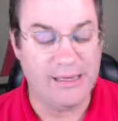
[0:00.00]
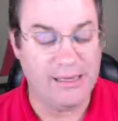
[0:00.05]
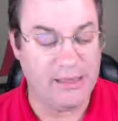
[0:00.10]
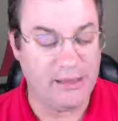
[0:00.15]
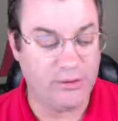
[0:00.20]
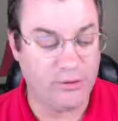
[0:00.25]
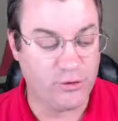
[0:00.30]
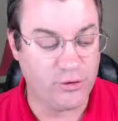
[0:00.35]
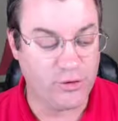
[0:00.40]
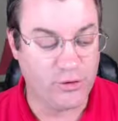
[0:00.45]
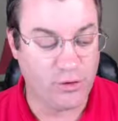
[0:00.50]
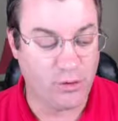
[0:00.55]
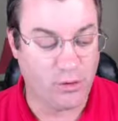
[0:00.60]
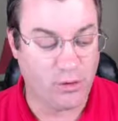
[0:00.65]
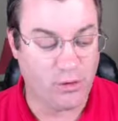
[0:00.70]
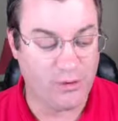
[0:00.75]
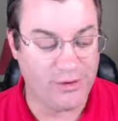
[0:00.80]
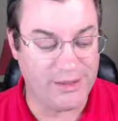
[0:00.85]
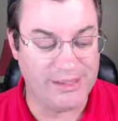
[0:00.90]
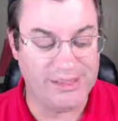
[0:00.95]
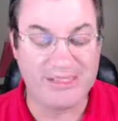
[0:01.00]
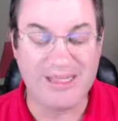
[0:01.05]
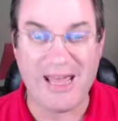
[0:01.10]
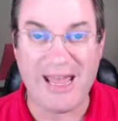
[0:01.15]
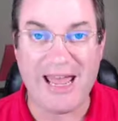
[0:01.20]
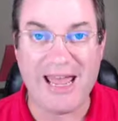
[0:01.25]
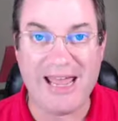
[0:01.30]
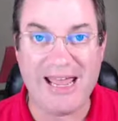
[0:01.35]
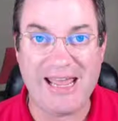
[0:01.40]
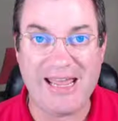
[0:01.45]
in your score, this
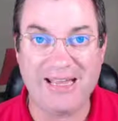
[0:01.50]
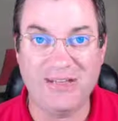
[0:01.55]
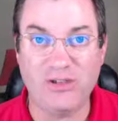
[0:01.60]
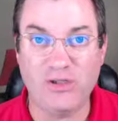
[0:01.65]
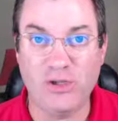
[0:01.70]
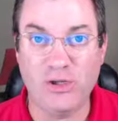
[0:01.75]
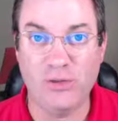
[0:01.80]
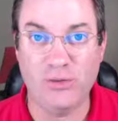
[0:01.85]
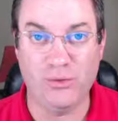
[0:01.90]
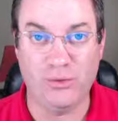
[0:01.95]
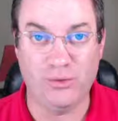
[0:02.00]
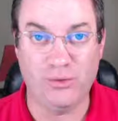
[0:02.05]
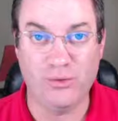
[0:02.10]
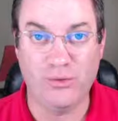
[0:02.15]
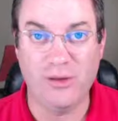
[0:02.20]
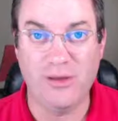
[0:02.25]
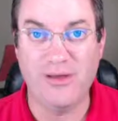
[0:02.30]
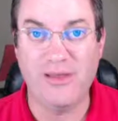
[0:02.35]
A2.